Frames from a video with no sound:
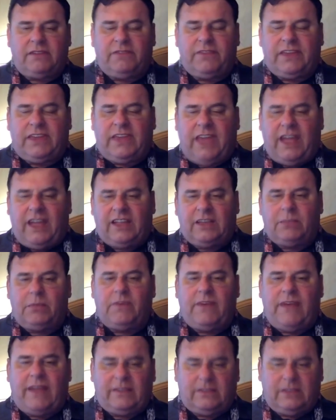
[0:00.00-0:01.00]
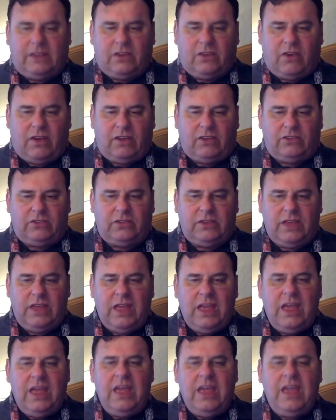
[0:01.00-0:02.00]
of the kingdom of Antichrist.
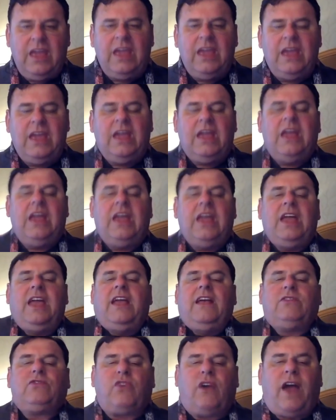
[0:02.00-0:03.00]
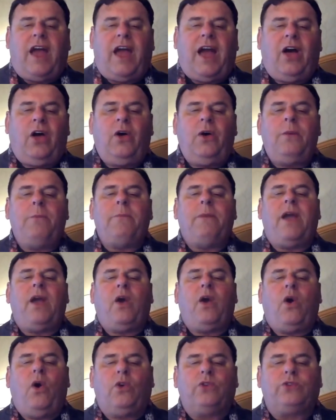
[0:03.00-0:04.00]
Israel
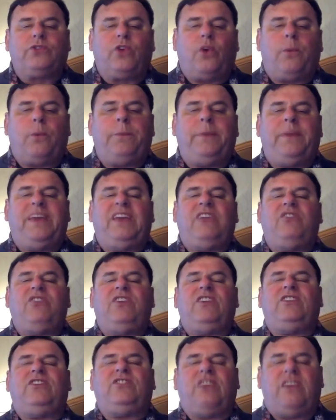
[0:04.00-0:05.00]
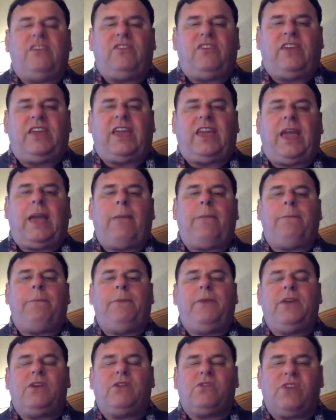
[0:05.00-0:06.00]
may also be receiving a
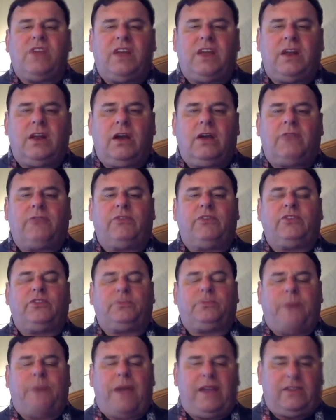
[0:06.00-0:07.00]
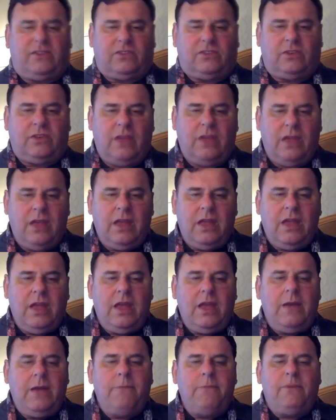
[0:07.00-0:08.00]
period of respite.
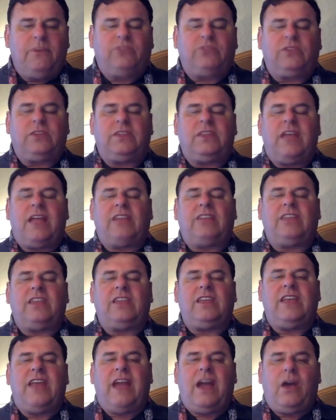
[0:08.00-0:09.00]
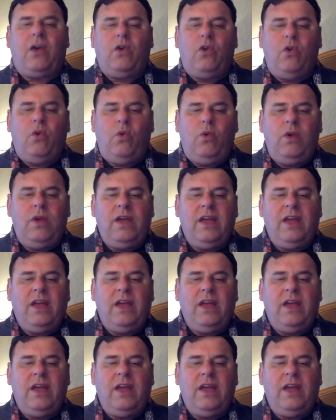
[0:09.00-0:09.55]
Mr. Netanyahu,